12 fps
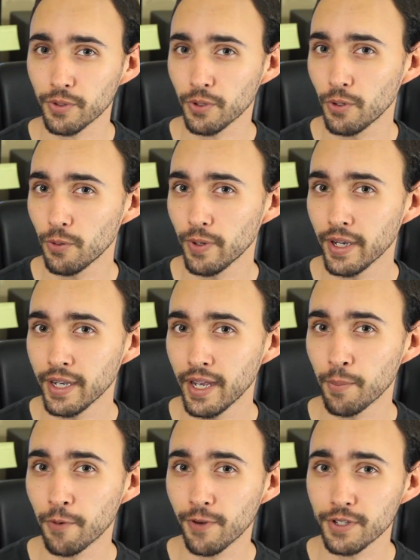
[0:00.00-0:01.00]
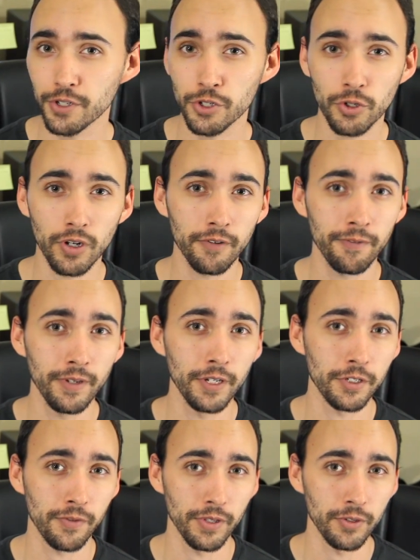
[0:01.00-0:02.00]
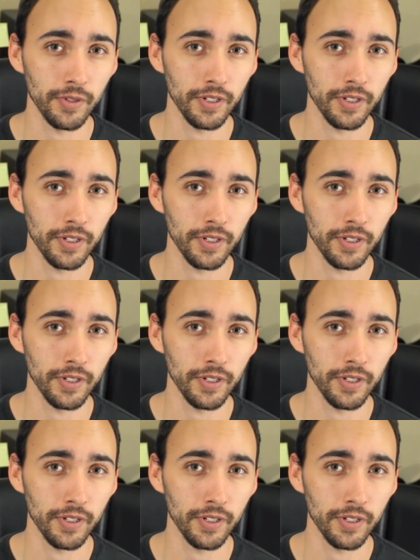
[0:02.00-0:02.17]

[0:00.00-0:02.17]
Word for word: whole way, and provides a strong finish for the